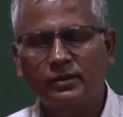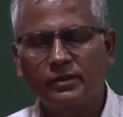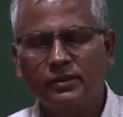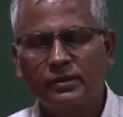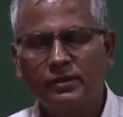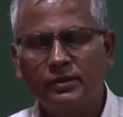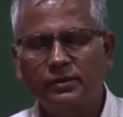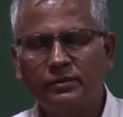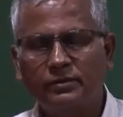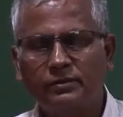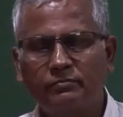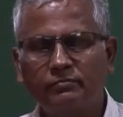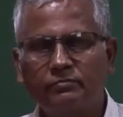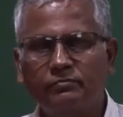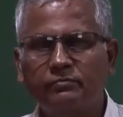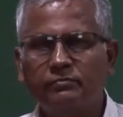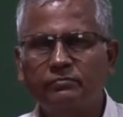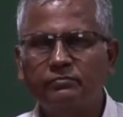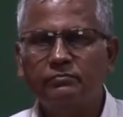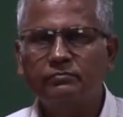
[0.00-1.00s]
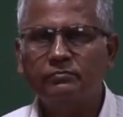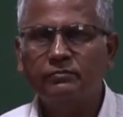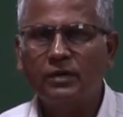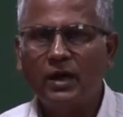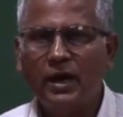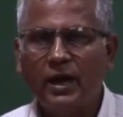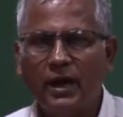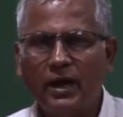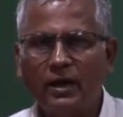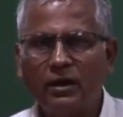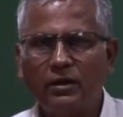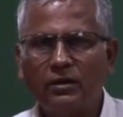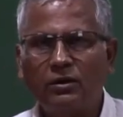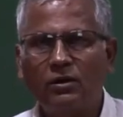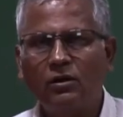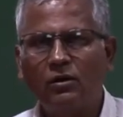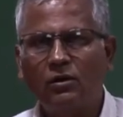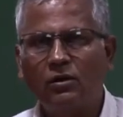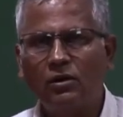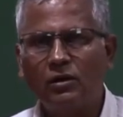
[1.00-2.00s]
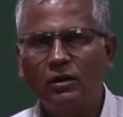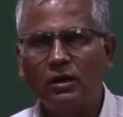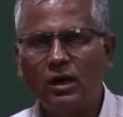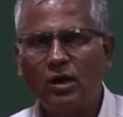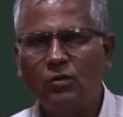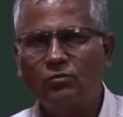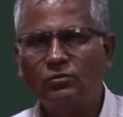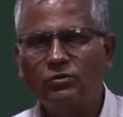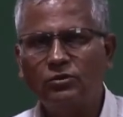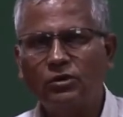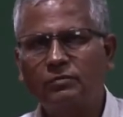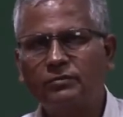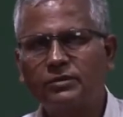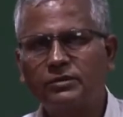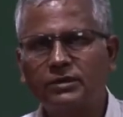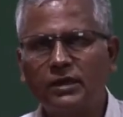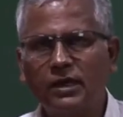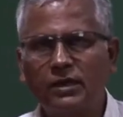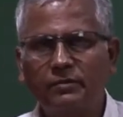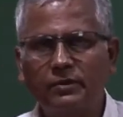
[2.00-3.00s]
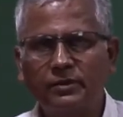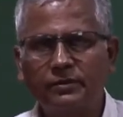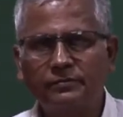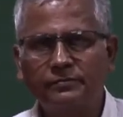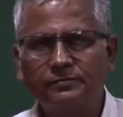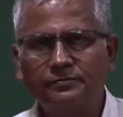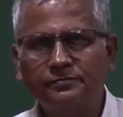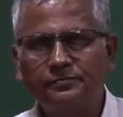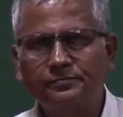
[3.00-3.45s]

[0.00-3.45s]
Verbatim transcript: the hank or count of the sliver.